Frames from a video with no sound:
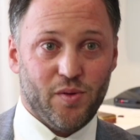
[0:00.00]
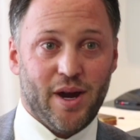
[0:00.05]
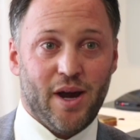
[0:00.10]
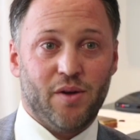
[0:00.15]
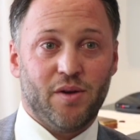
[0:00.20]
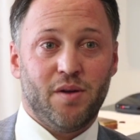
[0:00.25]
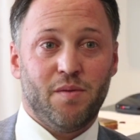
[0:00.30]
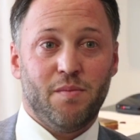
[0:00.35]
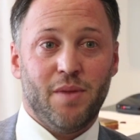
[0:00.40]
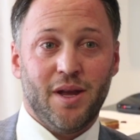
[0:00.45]

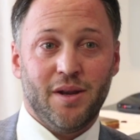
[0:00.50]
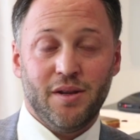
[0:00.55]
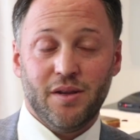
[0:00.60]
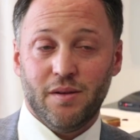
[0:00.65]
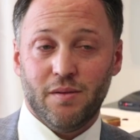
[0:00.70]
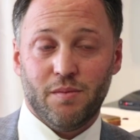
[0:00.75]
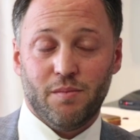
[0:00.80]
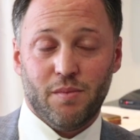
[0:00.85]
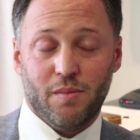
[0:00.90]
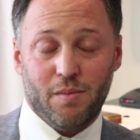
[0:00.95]
around and
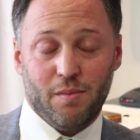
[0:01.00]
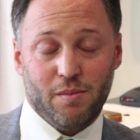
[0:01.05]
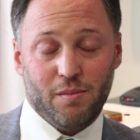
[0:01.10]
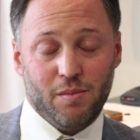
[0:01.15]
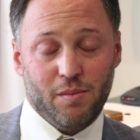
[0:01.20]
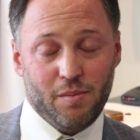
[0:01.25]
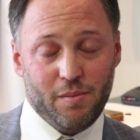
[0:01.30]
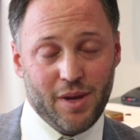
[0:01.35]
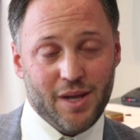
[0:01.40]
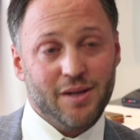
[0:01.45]

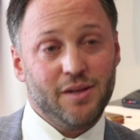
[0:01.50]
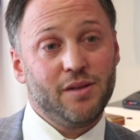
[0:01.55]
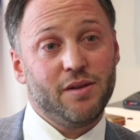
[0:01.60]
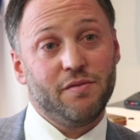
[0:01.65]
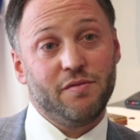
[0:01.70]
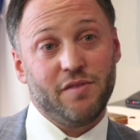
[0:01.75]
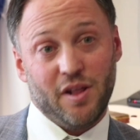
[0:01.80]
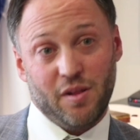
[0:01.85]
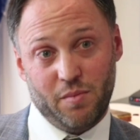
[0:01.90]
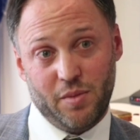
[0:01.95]
many
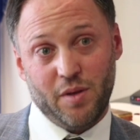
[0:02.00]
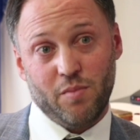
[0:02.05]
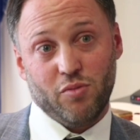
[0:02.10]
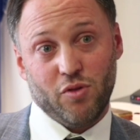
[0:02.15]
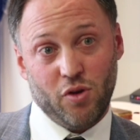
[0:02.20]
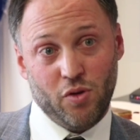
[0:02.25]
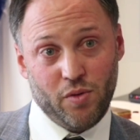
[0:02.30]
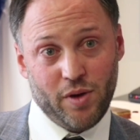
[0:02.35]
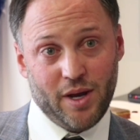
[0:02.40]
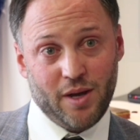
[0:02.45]
development
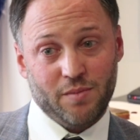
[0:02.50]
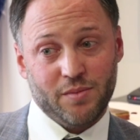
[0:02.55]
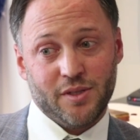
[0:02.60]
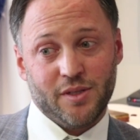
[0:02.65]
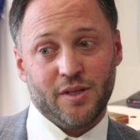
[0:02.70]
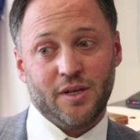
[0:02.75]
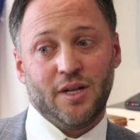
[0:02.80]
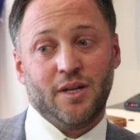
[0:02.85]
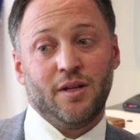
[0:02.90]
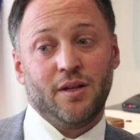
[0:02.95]

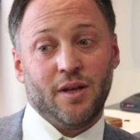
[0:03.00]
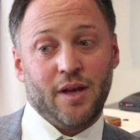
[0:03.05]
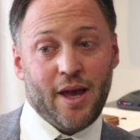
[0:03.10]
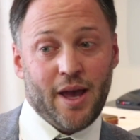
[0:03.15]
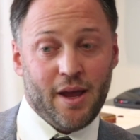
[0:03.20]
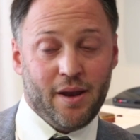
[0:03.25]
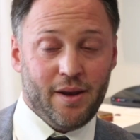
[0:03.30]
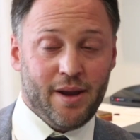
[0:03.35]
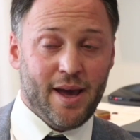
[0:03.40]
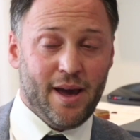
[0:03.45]
programs,
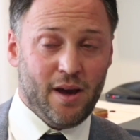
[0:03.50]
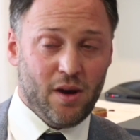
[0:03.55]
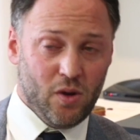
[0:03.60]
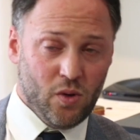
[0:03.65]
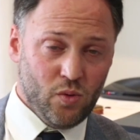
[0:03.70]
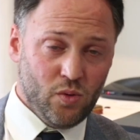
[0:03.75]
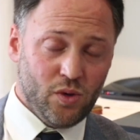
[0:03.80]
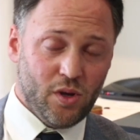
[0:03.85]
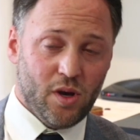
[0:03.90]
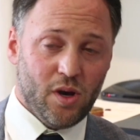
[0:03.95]
and now
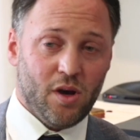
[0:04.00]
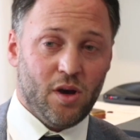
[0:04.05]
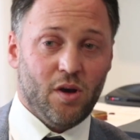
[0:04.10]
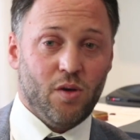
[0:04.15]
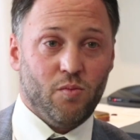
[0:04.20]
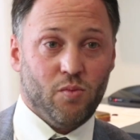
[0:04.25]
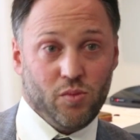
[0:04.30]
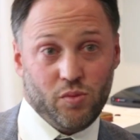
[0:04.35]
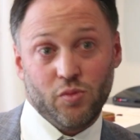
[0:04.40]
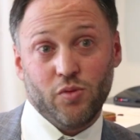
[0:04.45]

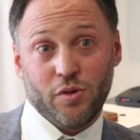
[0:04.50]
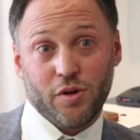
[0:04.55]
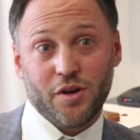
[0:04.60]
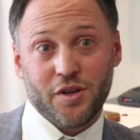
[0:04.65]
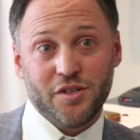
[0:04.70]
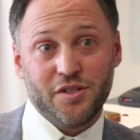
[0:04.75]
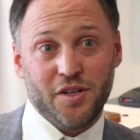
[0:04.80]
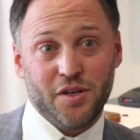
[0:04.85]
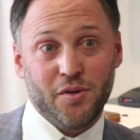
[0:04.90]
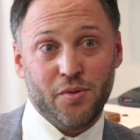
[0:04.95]
we're
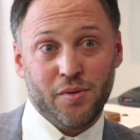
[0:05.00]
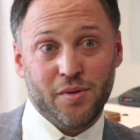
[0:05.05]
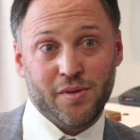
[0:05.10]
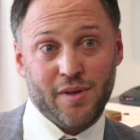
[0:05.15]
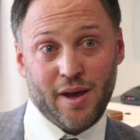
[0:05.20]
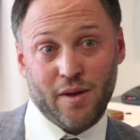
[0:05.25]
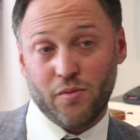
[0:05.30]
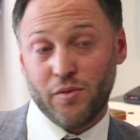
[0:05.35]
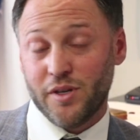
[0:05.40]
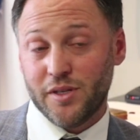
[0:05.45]
continuing
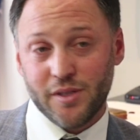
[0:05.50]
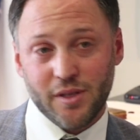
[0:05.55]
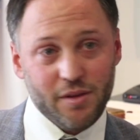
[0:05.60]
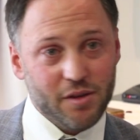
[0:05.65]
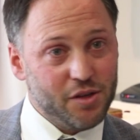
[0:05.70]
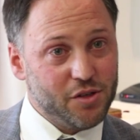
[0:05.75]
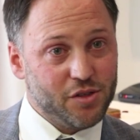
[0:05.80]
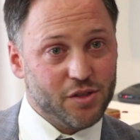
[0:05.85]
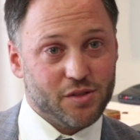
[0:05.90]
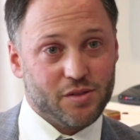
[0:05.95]
that
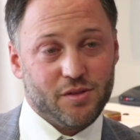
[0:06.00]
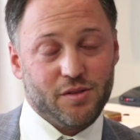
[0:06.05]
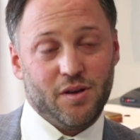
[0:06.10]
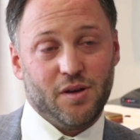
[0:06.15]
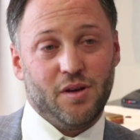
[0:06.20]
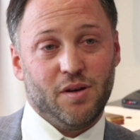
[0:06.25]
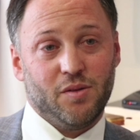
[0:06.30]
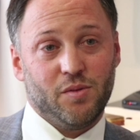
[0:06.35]
recently. Just